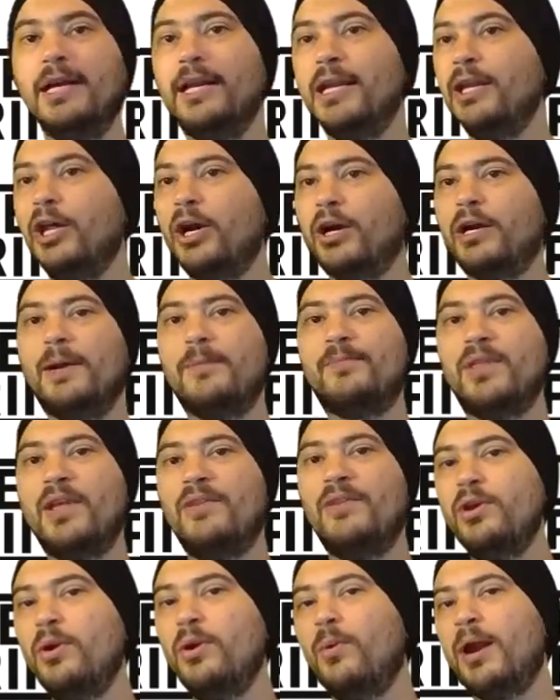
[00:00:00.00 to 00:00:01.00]
Look,
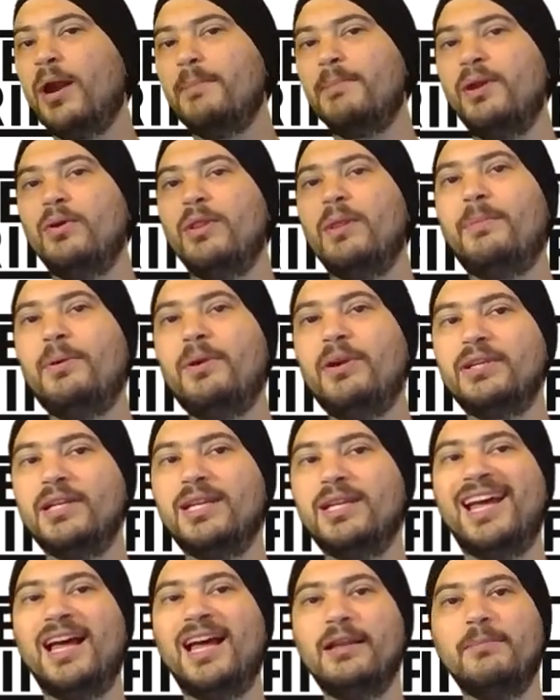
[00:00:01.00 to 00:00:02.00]
if you want to be with a person,
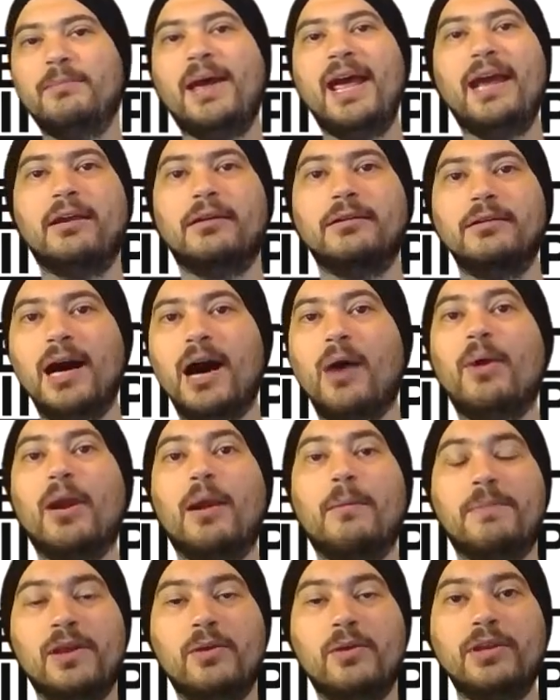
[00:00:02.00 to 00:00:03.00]
tell them, hey, I want
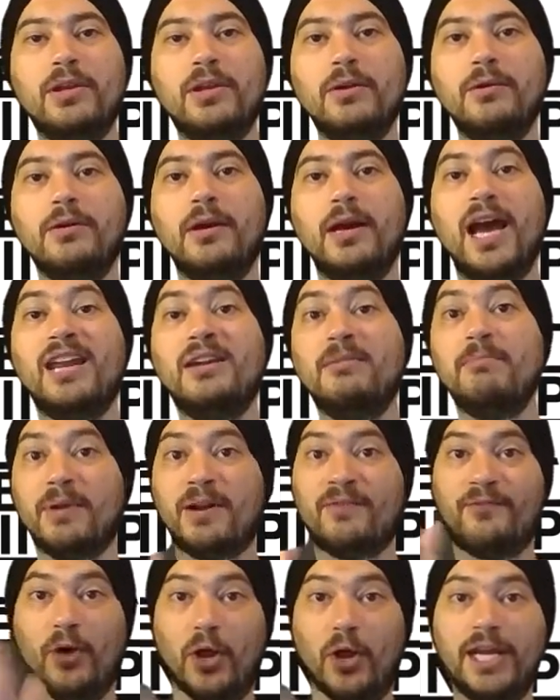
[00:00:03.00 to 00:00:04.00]
to be with you,
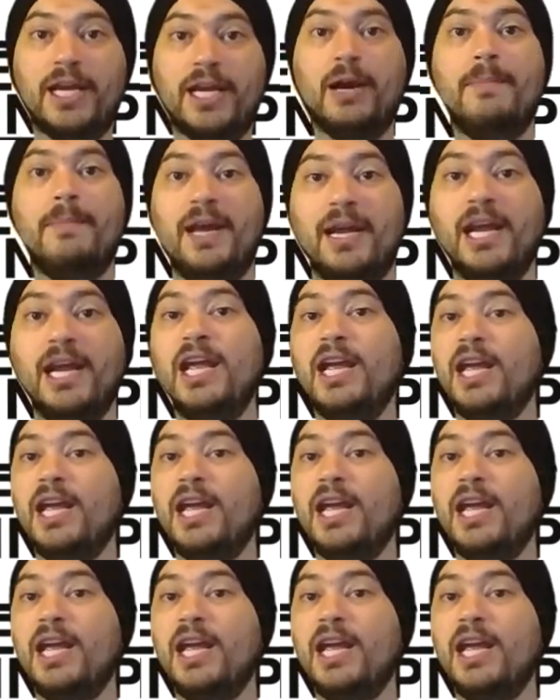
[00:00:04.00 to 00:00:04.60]
and fully commit.